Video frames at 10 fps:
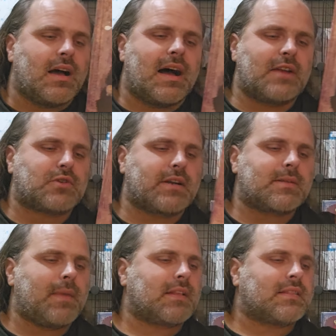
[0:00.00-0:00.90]
I tried
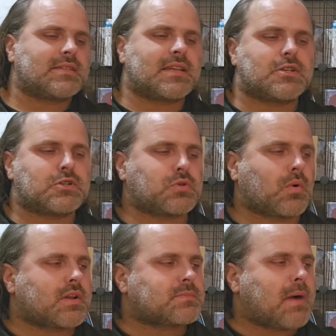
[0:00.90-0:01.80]
to make this as
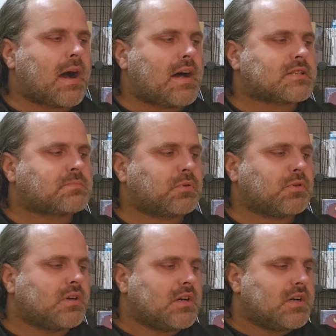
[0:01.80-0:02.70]
short as
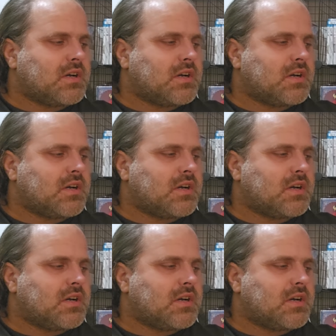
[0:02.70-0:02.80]
possible.